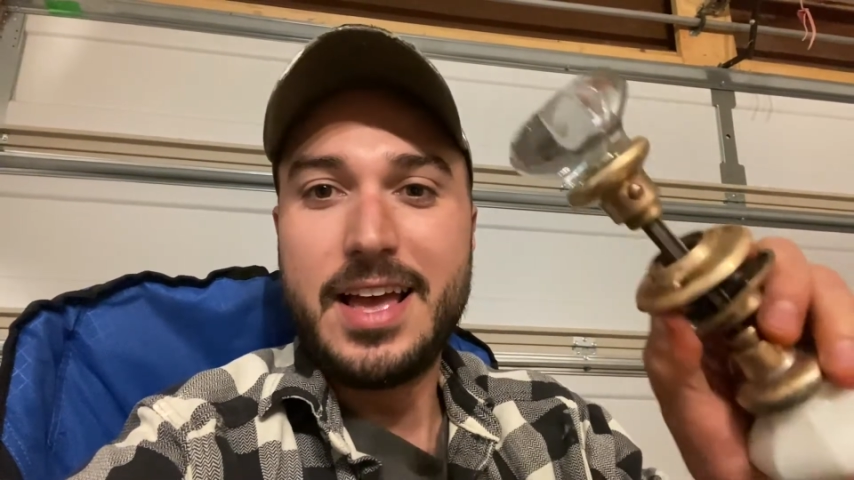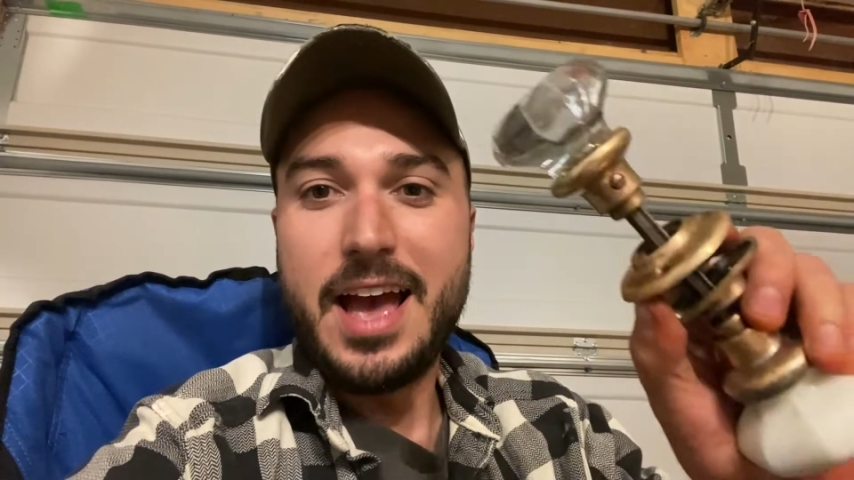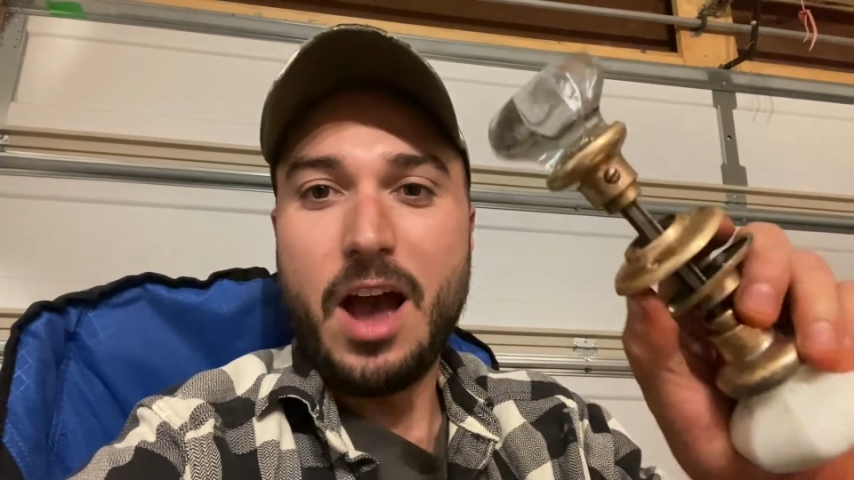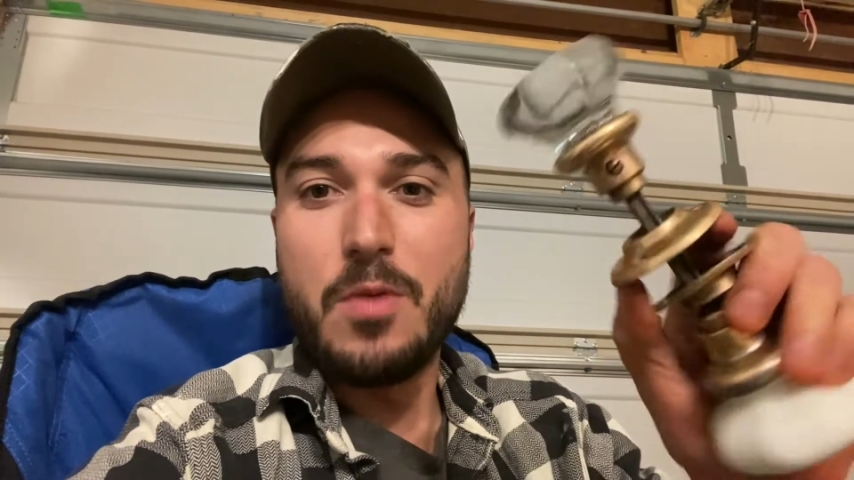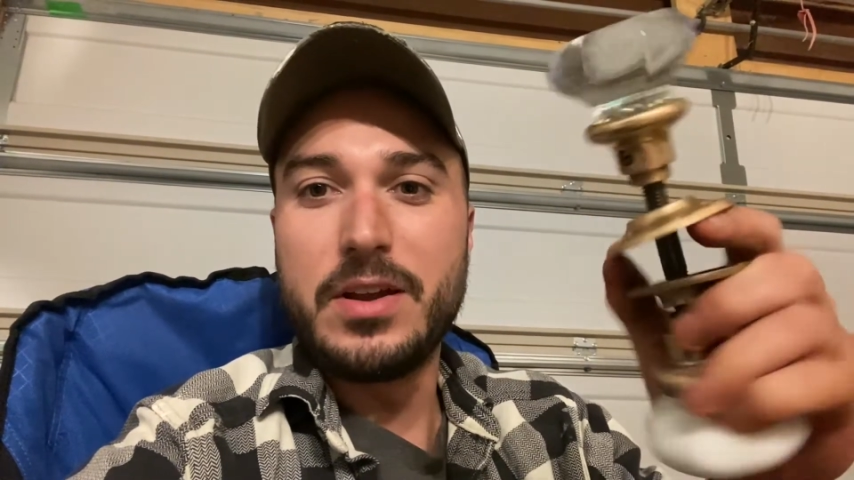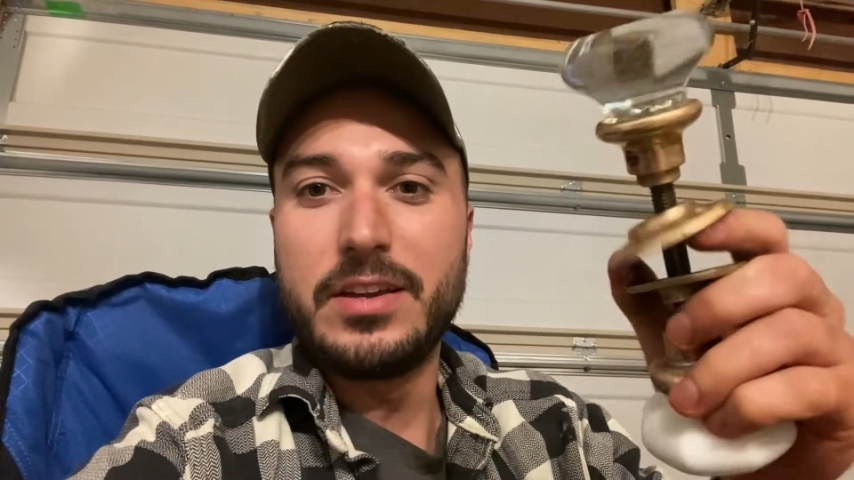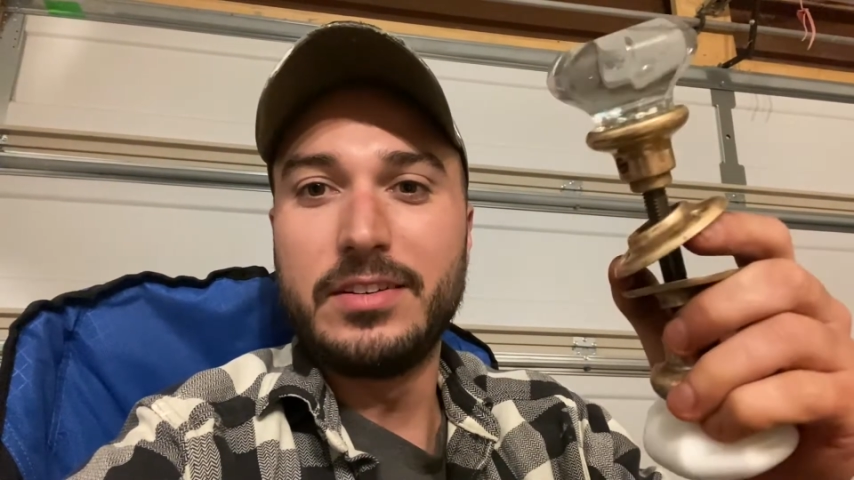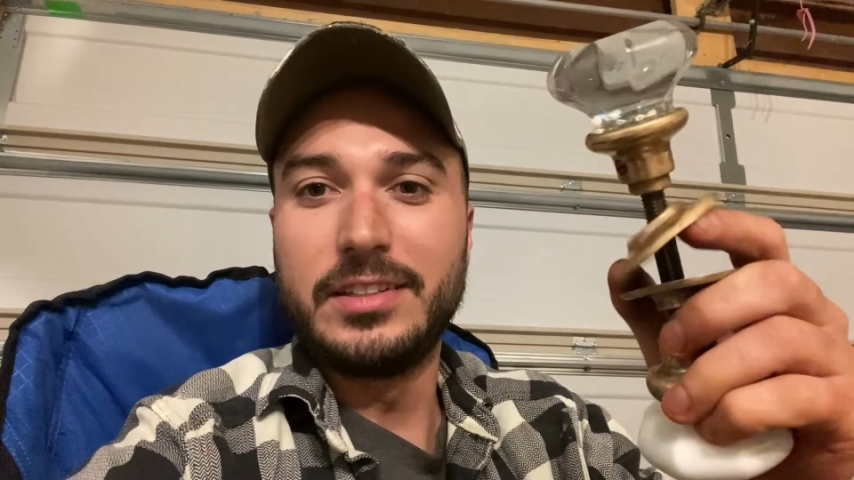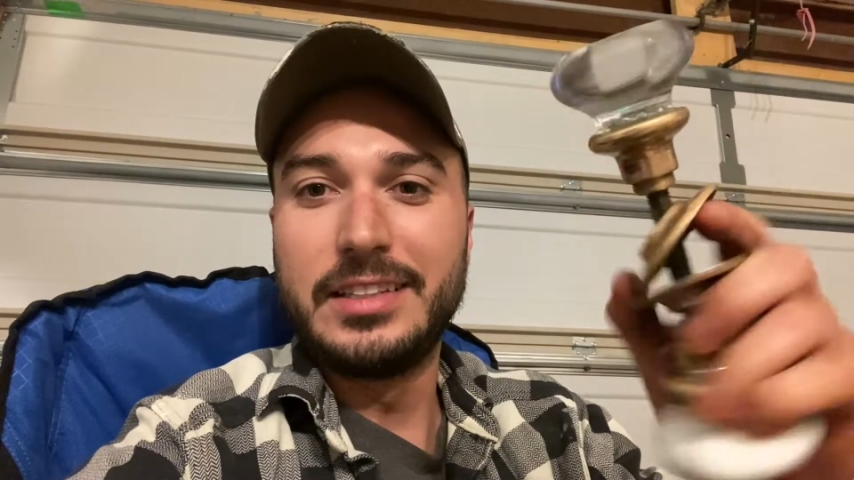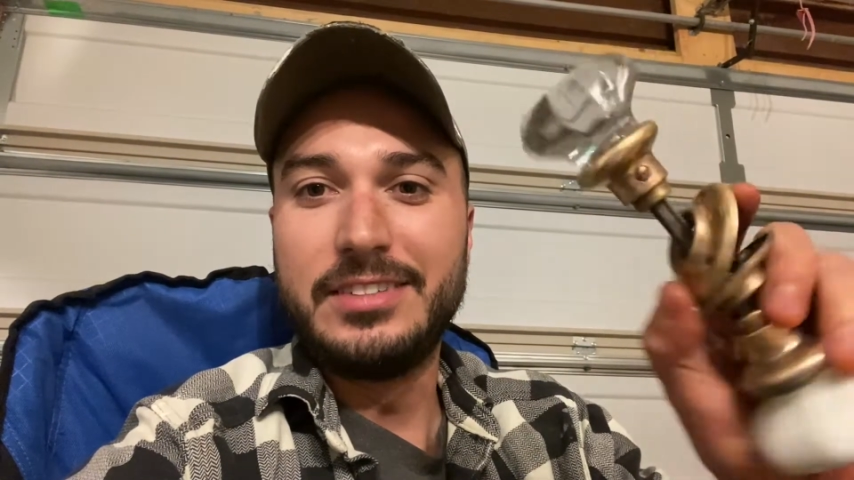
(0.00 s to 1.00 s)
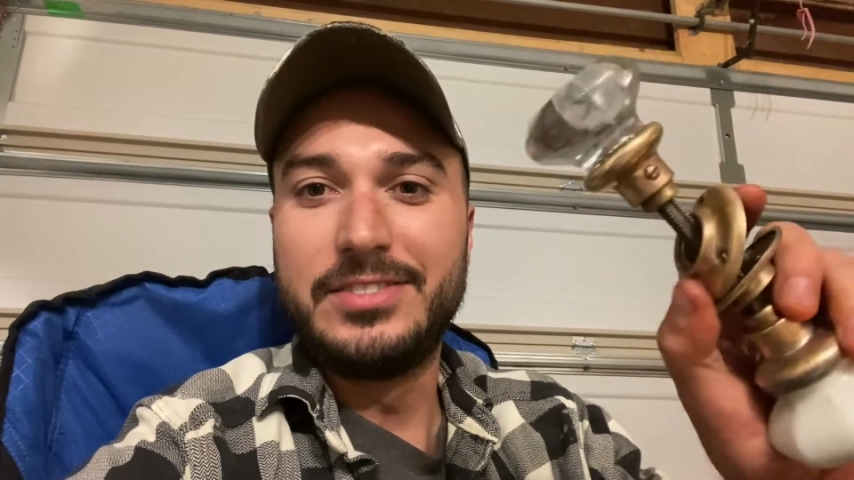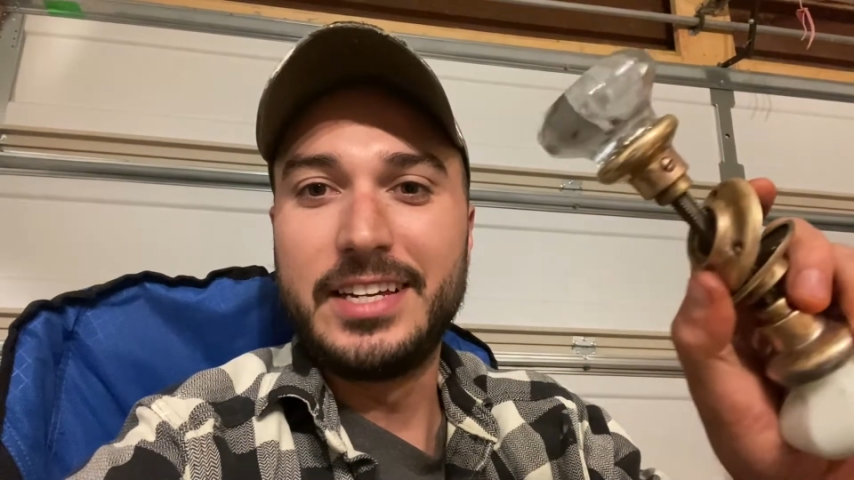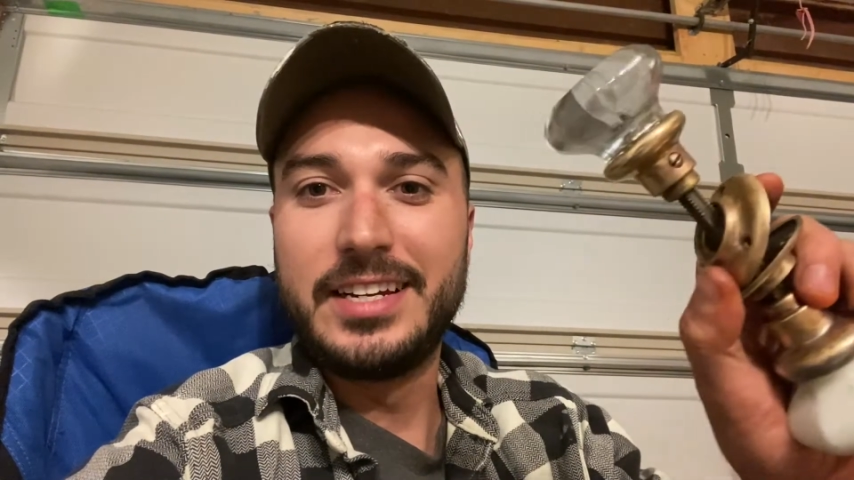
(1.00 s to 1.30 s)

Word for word: how many of you live in